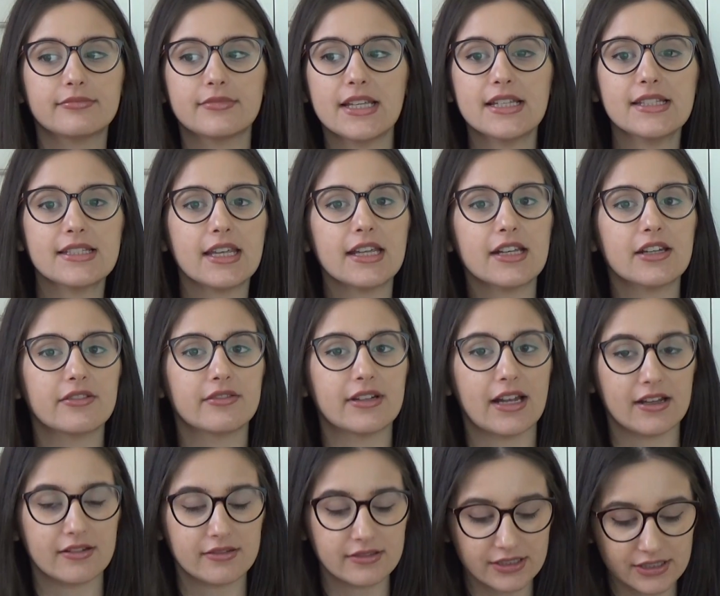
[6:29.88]
he's getting
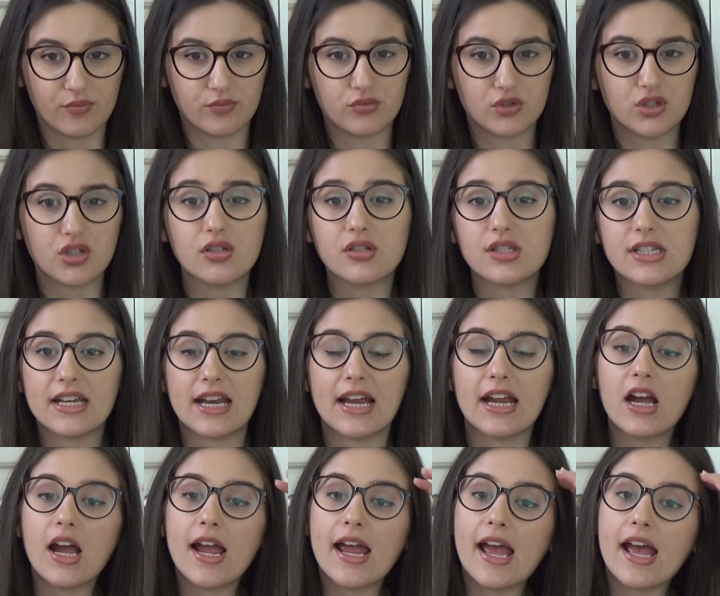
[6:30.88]
around. So today
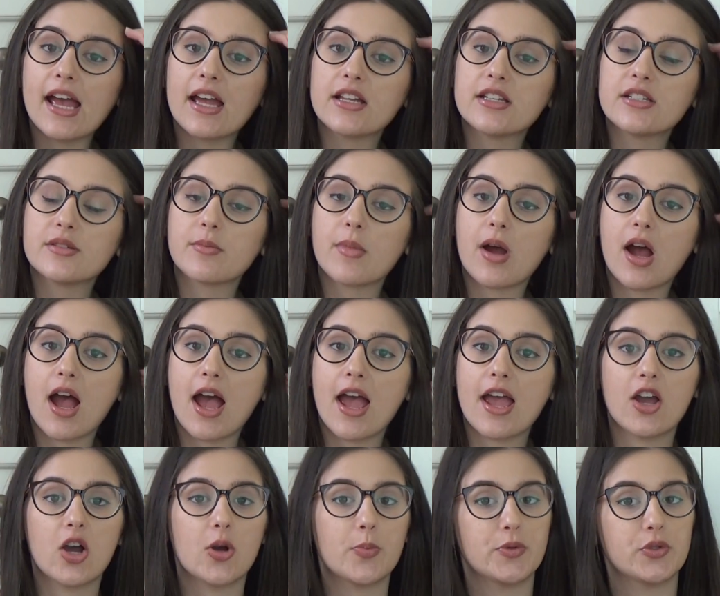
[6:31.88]
I had
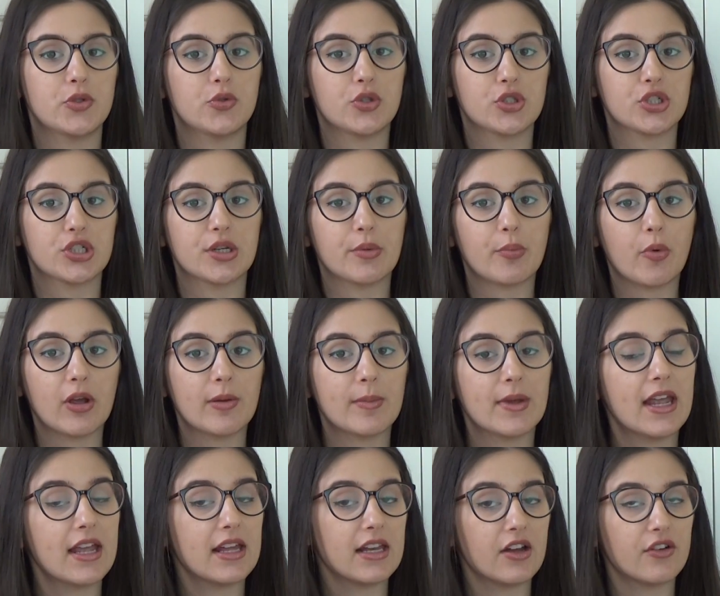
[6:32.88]
my obstetrician
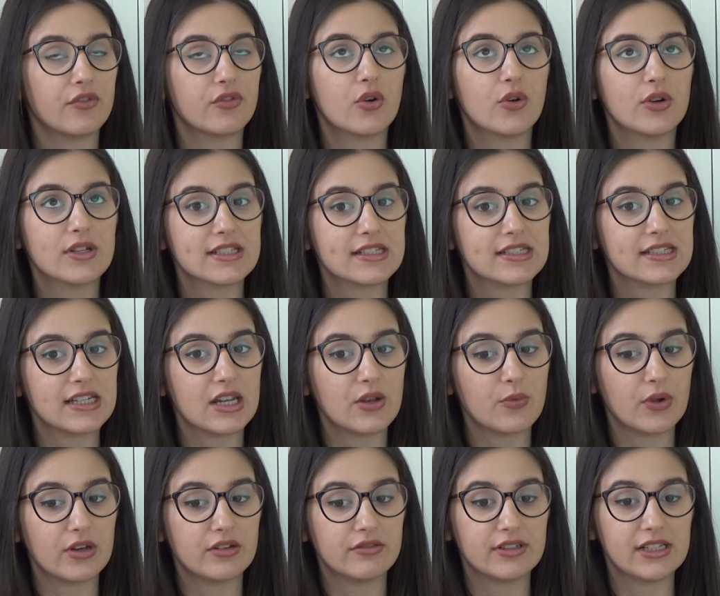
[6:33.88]
appointment, and of course it
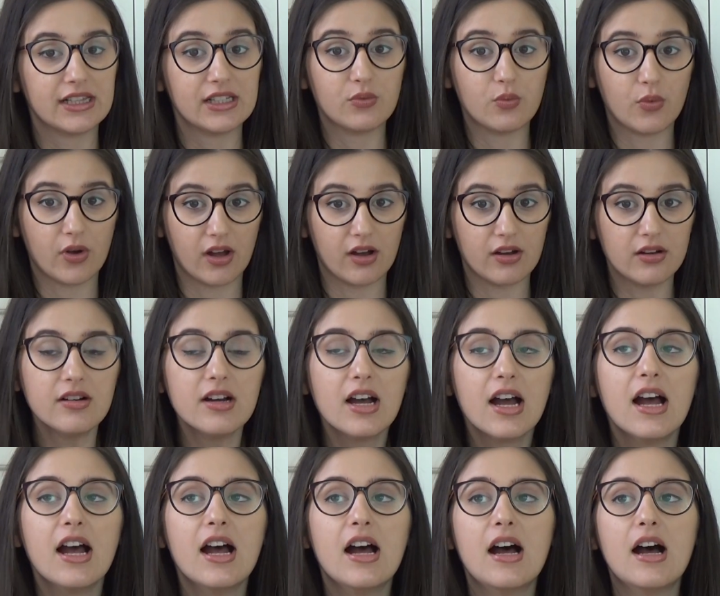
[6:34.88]
went really well,
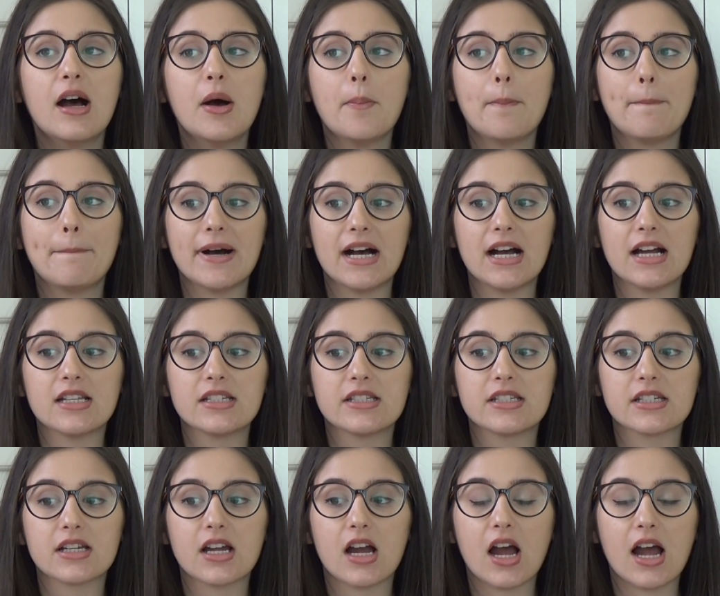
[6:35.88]

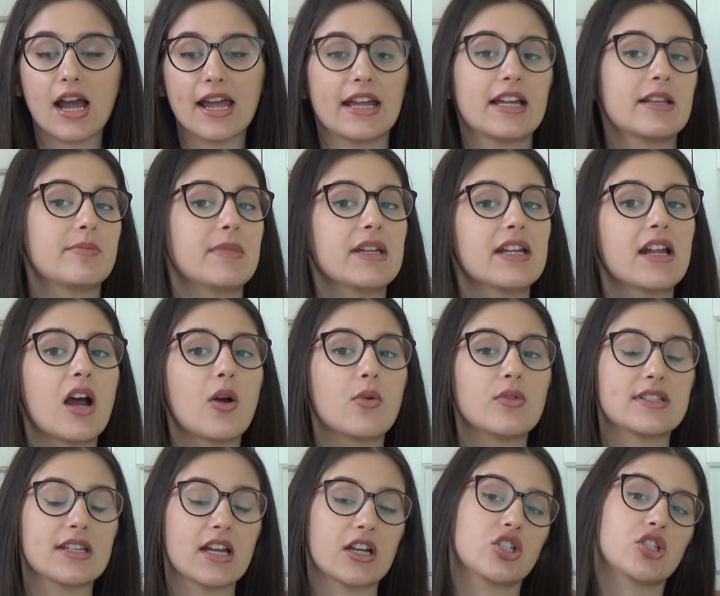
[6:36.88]
but I admit I
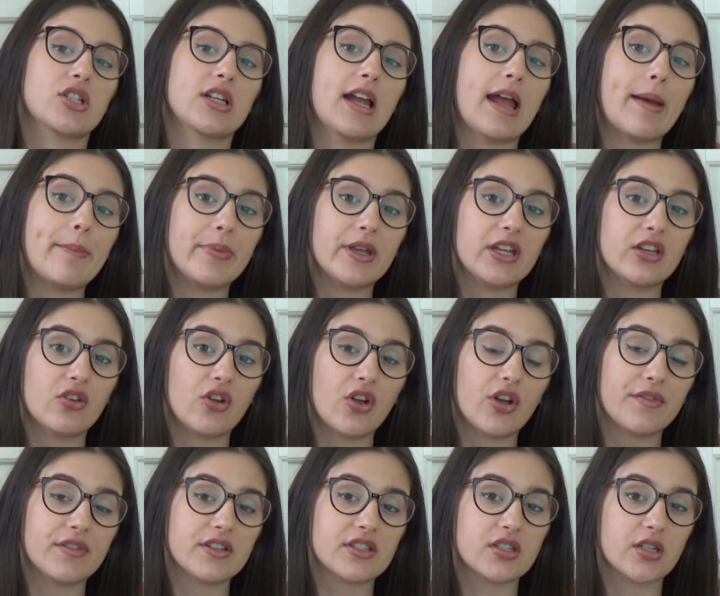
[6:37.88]
was actually a bit
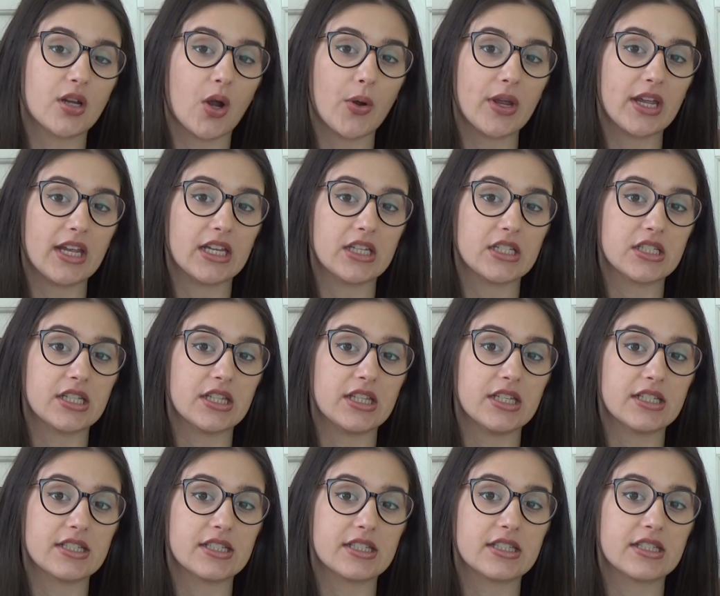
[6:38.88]
nervous going into
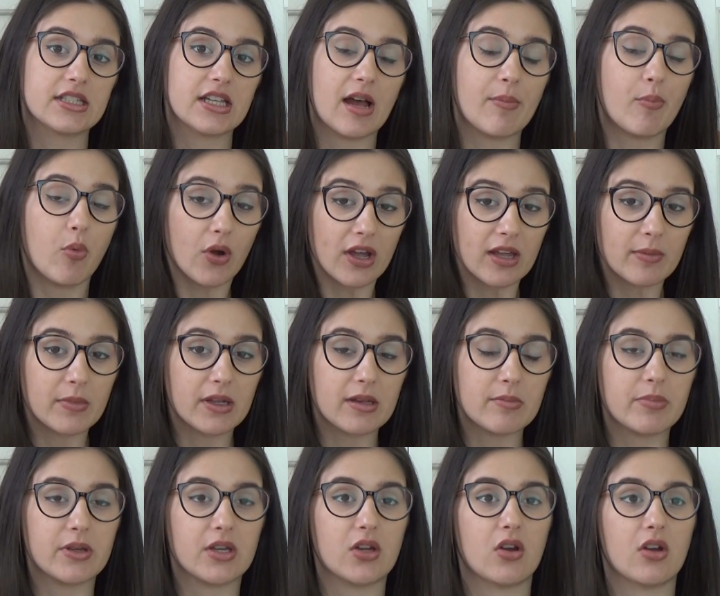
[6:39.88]
this
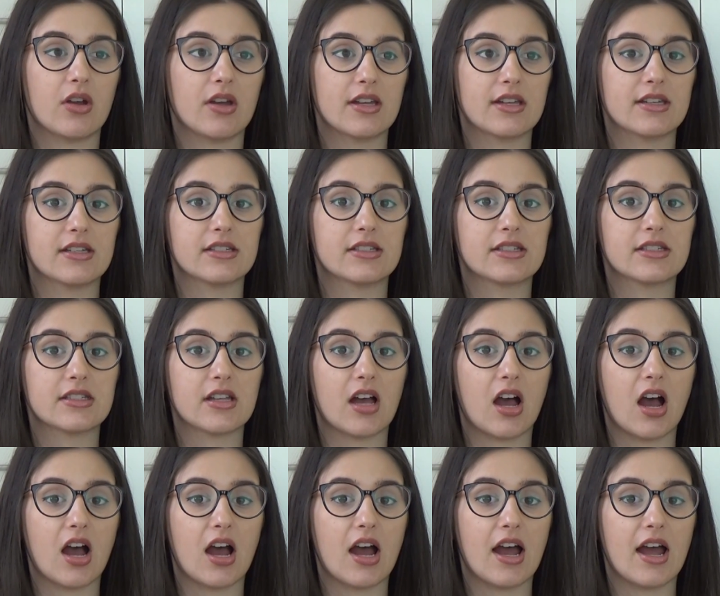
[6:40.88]
appointment because
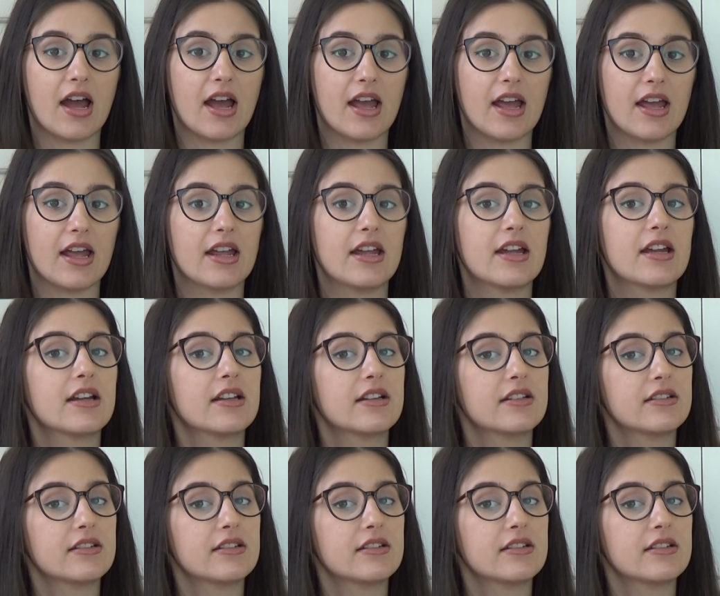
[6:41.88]
I